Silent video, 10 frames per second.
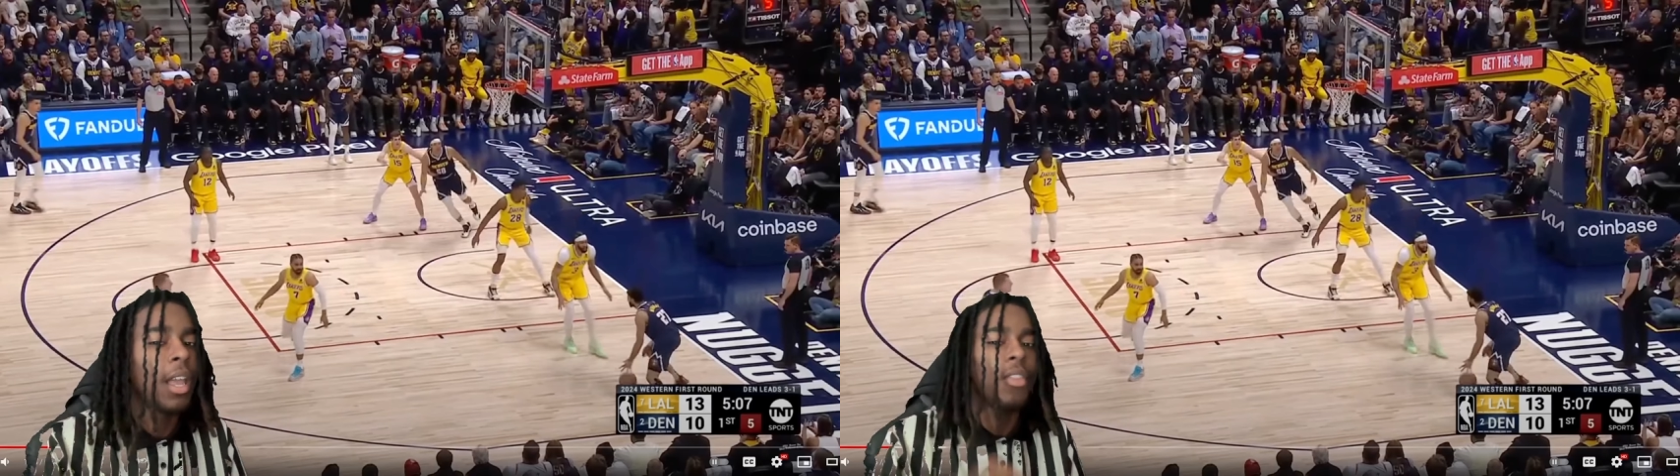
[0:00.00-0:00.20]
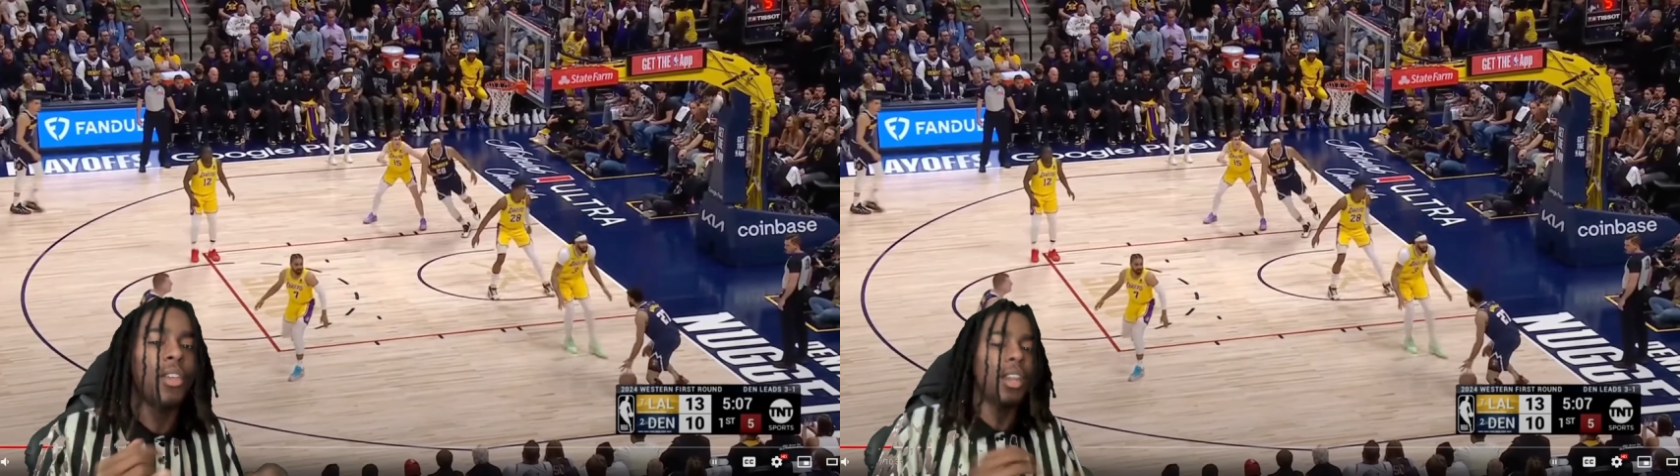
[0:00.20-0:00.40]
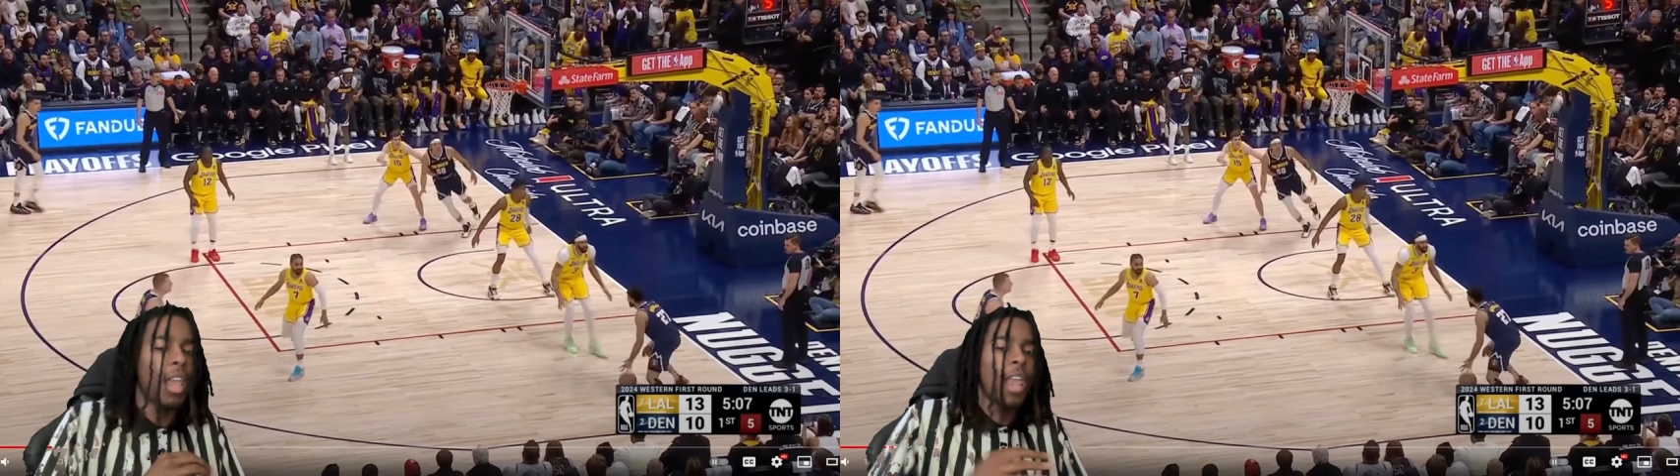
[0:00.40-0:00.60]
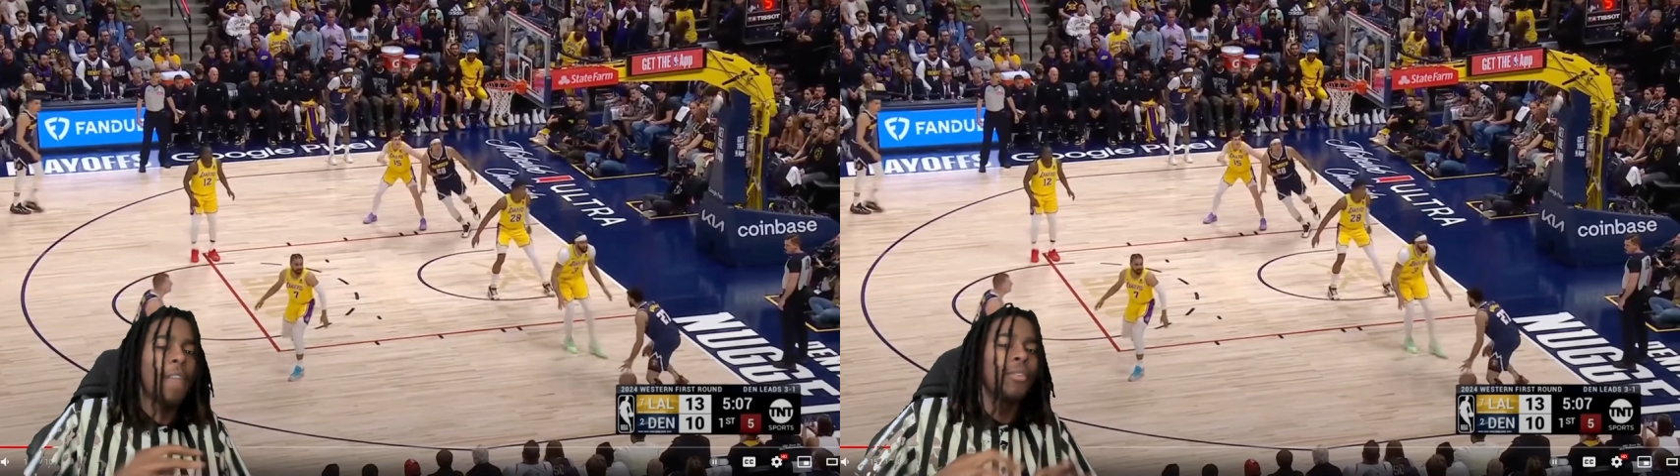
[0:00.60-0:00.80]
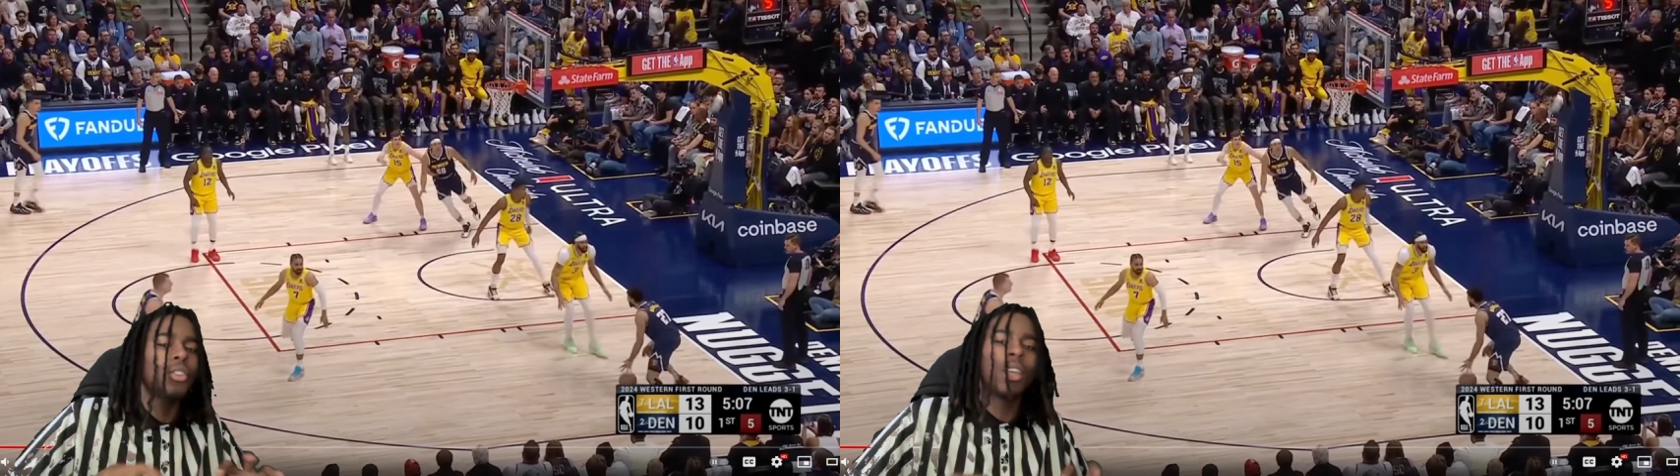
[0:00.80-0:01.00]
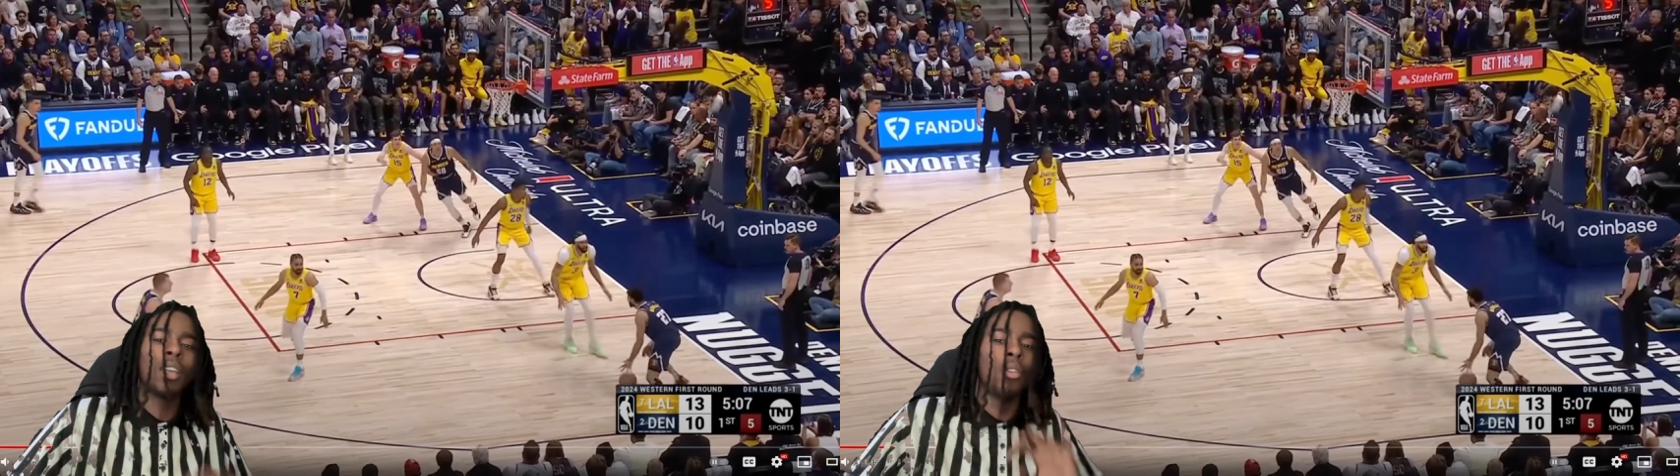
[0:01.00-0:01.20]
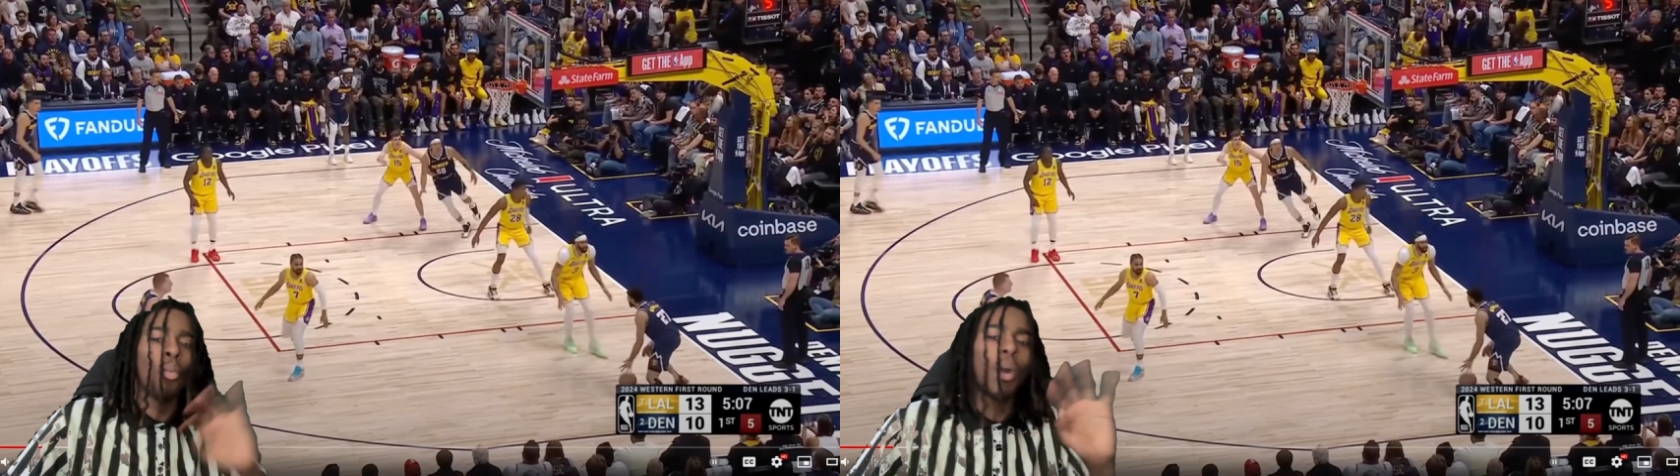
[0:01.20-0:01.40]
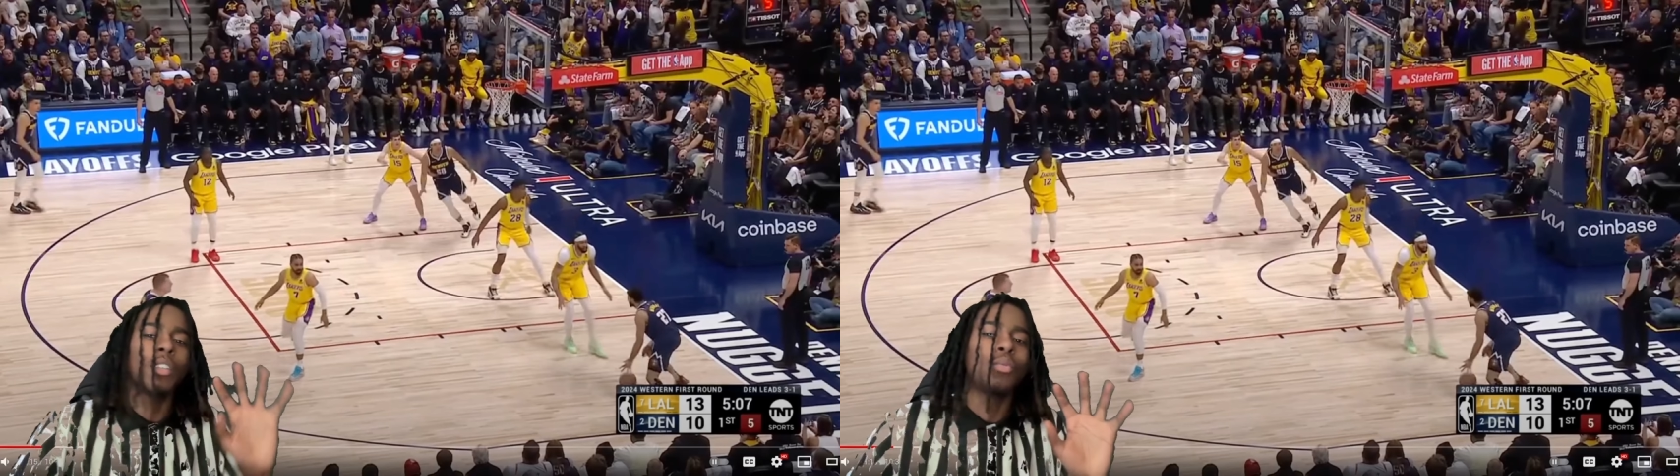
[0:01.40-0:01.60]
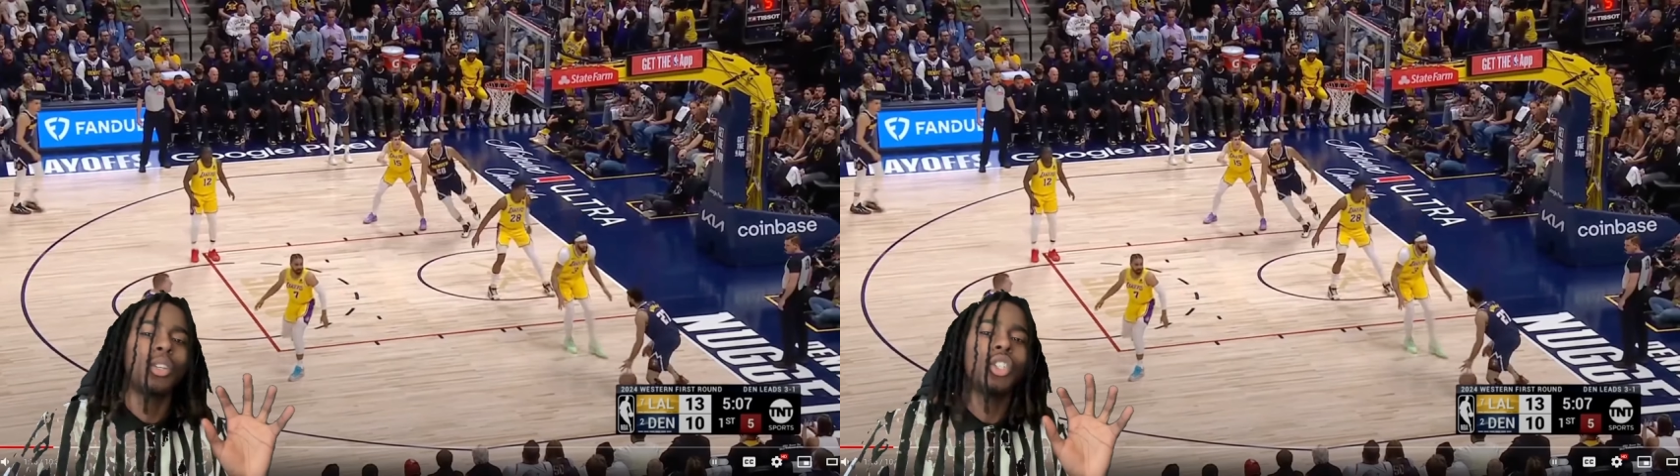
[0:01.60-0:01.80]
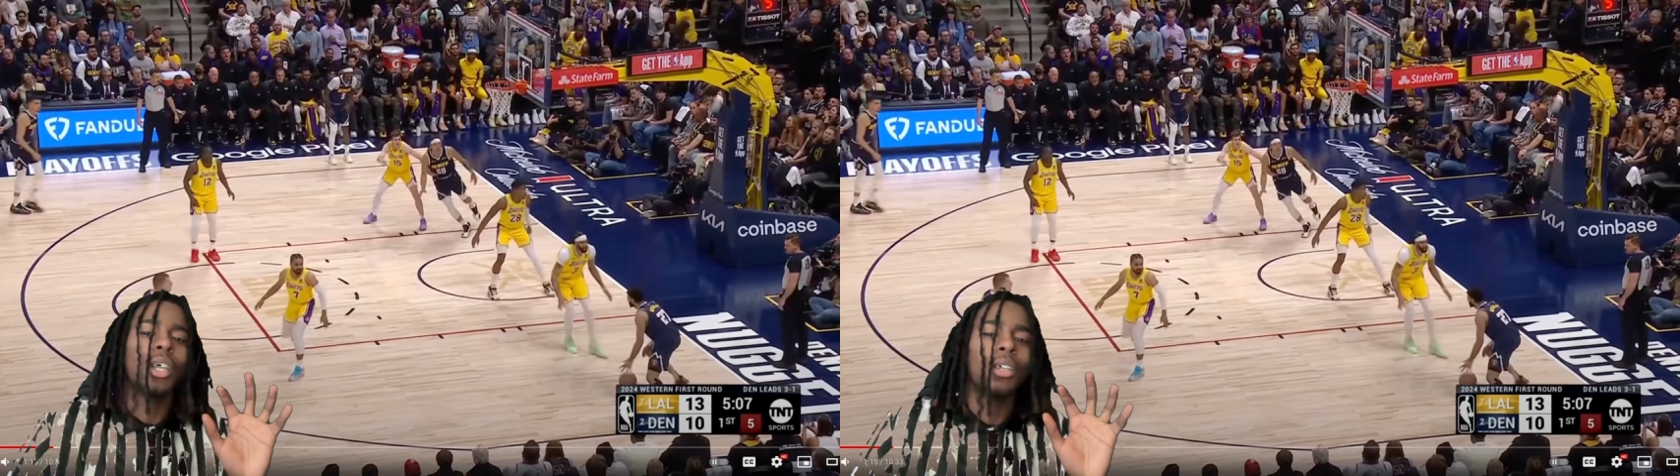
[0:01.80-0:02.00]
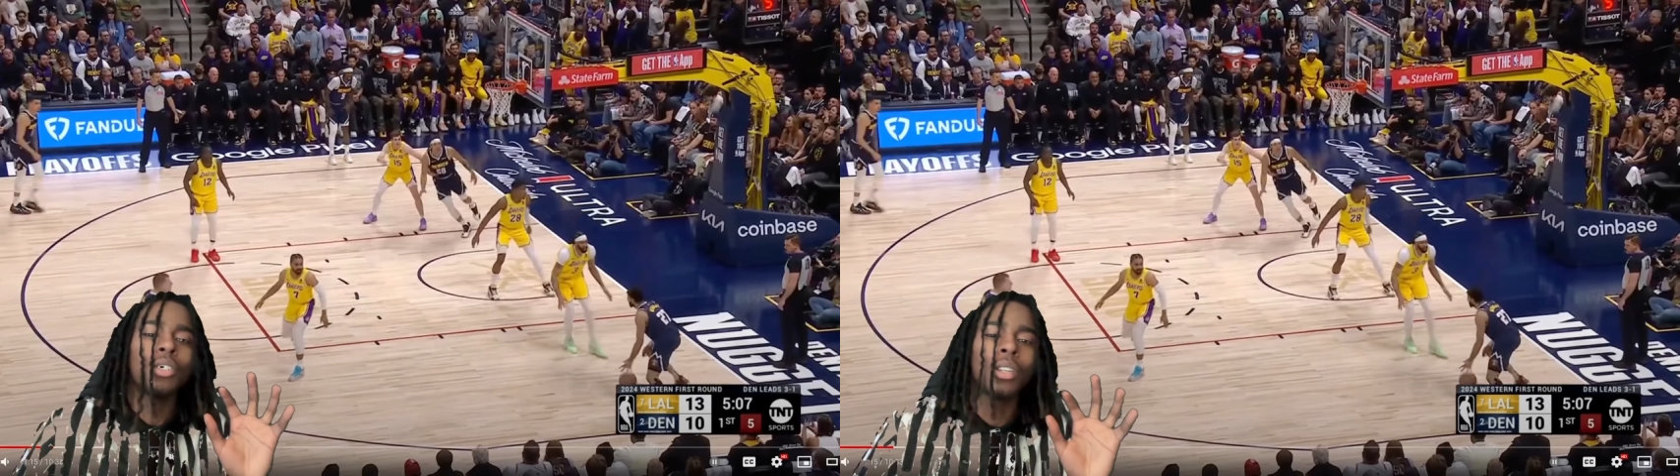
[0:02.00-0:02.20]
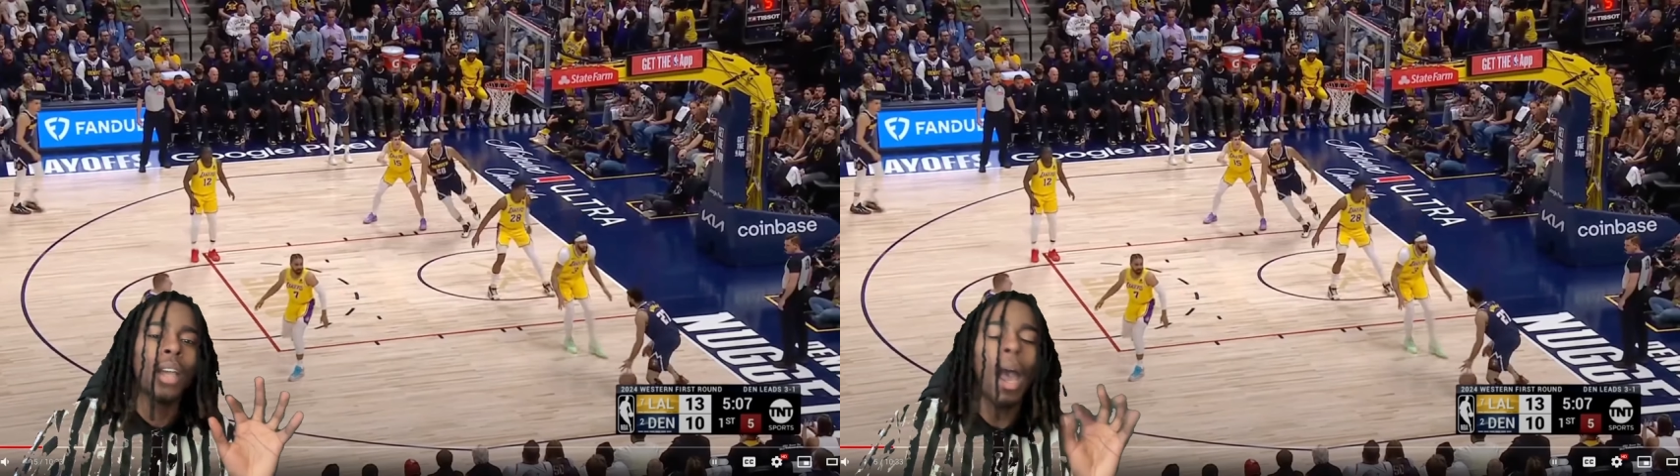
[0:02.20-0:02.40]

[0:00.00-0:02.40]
and then everything in the West would have changed.